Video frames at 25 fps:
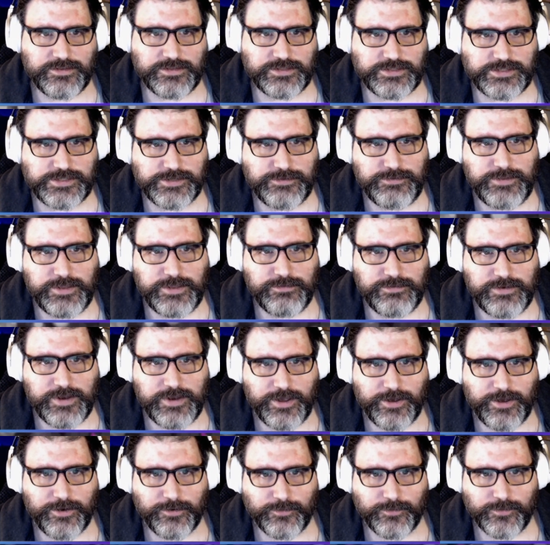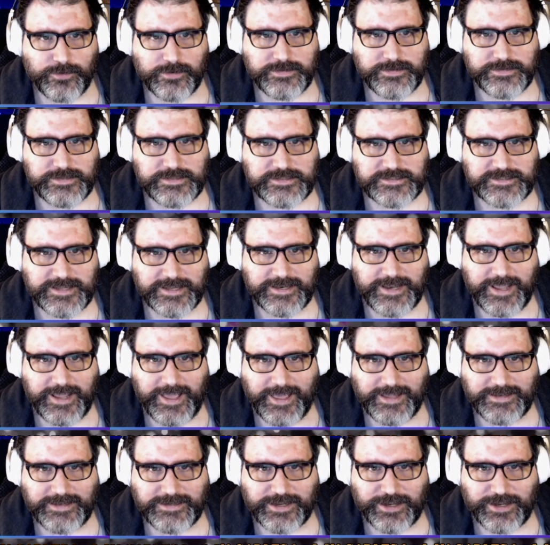Do you know, said
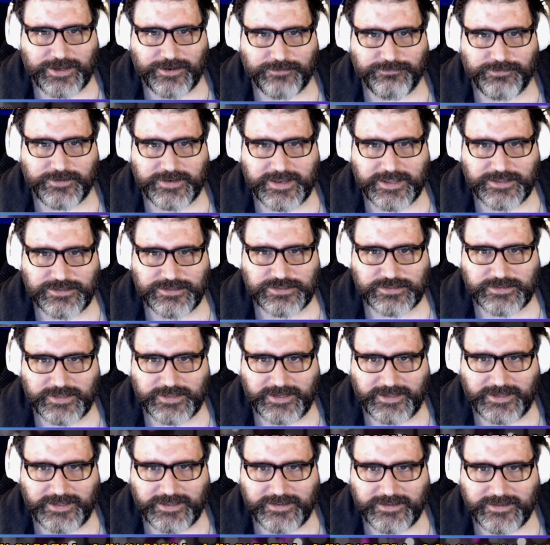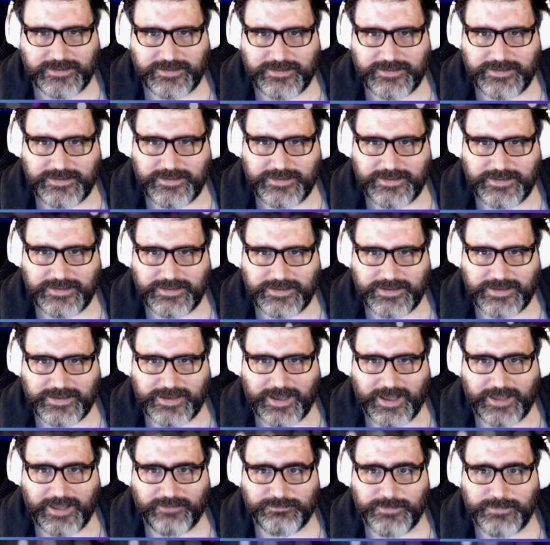Anne confidentially,
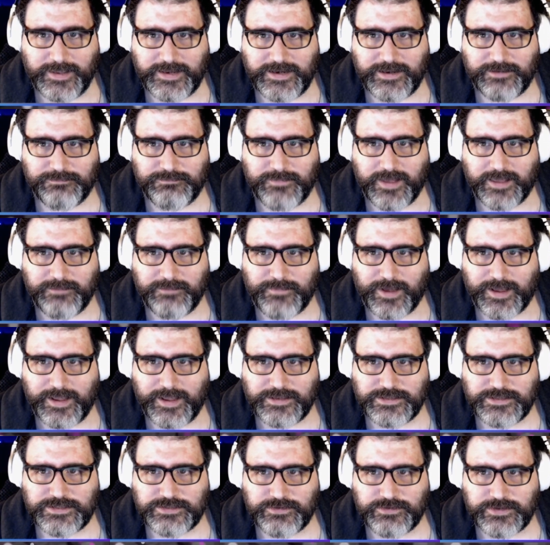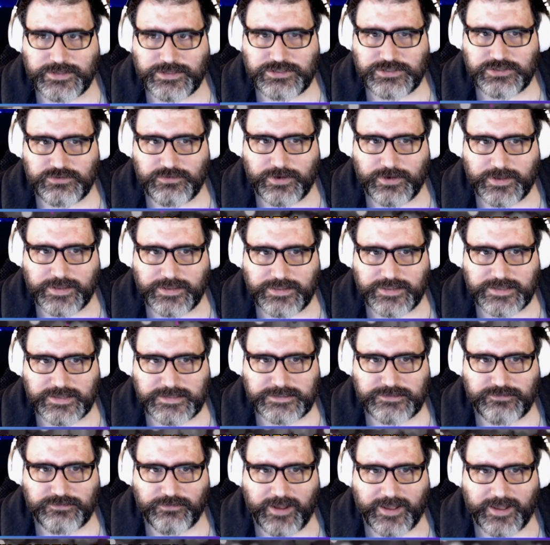I've made up my mind to enjoy this
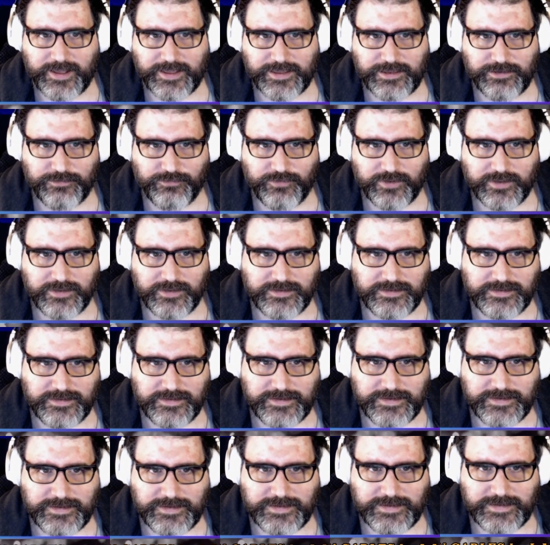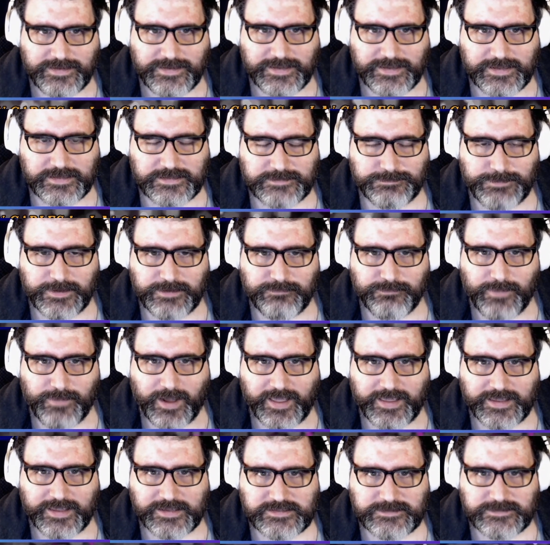drive. It's been my
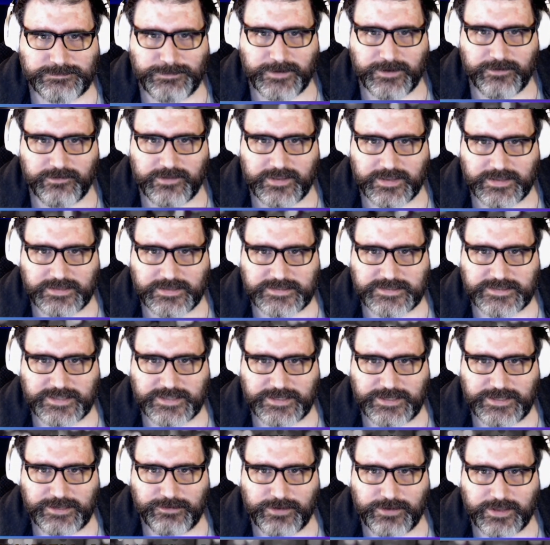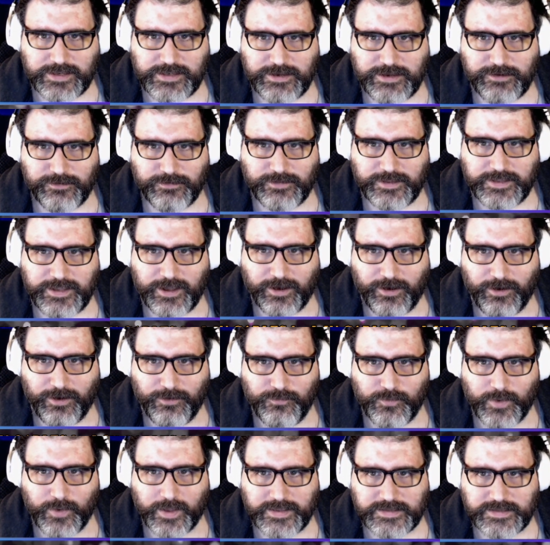experience that you can nearly
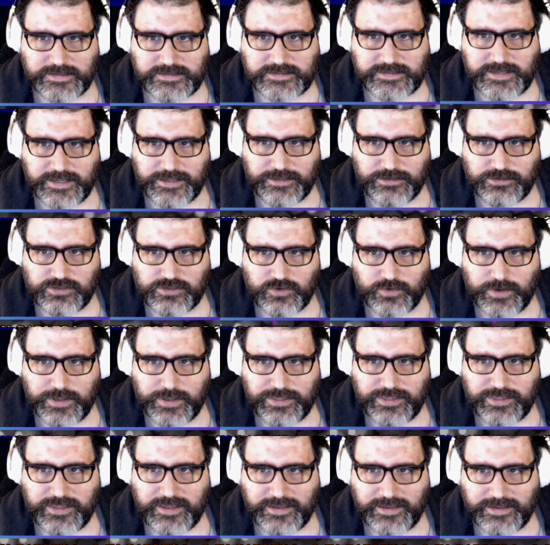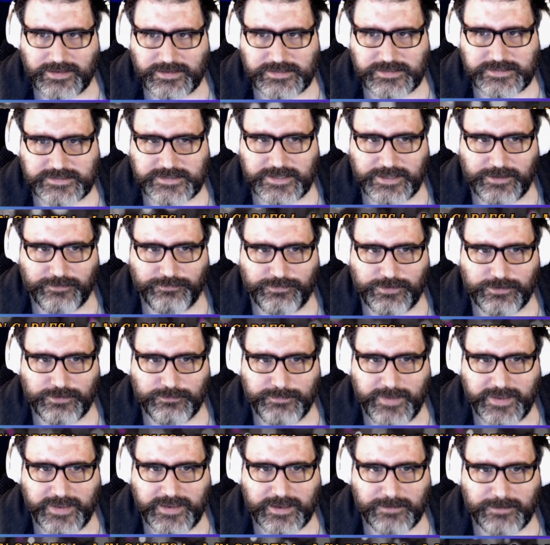always enjoy things if you
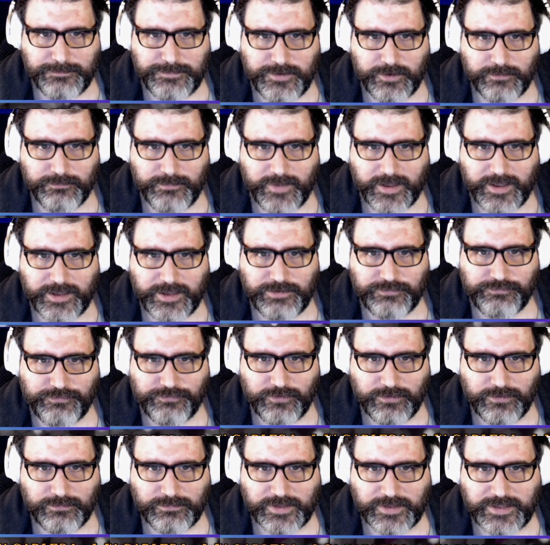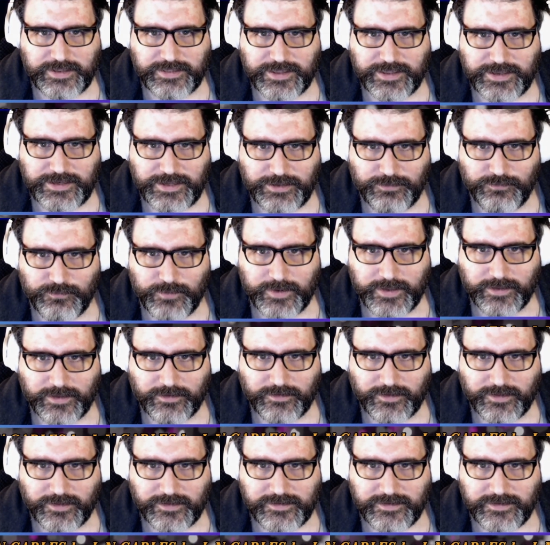make up your mind firmly that you will.